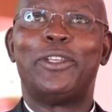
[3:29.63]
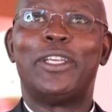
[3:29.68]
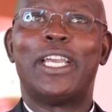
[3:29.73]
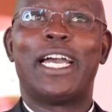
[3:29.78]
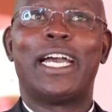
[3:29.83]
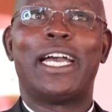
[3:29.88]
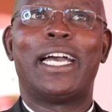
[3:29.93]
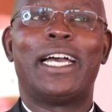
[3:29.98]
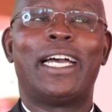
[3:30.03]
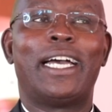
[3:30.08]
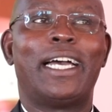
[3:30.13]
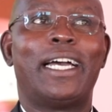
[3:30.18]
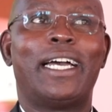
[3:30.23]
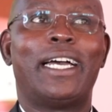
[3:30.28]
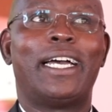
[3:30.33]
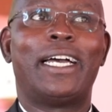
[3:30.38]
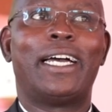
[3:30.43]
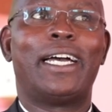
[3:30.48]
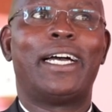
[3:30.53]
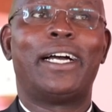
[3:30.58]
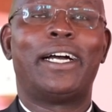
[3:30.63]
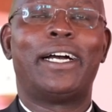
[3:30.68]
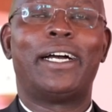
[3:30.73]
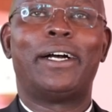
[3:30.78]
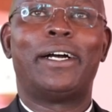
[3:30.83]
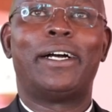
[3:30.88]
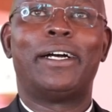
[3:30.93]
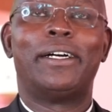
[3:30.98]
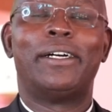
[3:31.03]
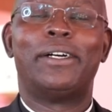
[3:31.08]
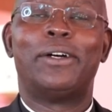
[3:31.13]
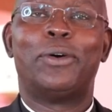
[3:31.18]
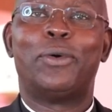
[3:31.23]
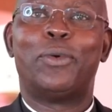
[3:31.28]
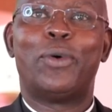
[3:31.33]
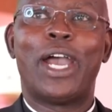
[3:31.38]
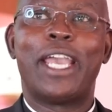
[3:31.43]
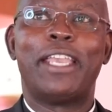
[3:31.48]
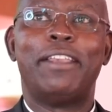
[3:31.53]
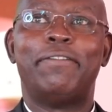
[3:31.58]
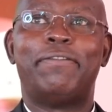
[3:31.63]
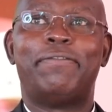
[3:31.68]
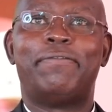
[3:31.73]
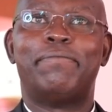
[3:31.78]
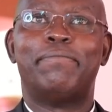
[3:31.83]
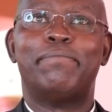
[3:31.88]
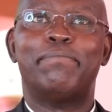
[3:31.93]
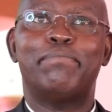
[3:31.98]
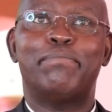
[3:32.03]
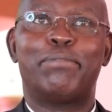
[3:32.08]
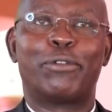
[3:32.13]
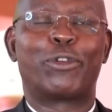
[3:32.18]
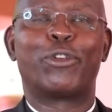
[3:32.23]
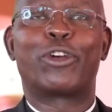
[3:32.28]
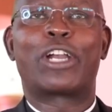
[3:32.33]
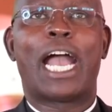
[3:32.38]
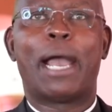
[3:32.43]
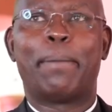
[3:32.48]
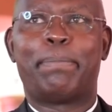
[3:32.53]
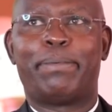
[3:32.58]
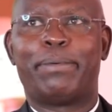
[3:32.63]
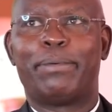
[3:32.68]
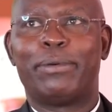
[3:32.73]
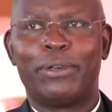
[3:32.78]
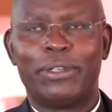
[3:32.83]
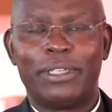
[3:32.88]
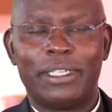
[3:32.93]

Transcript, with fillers: your wife broke up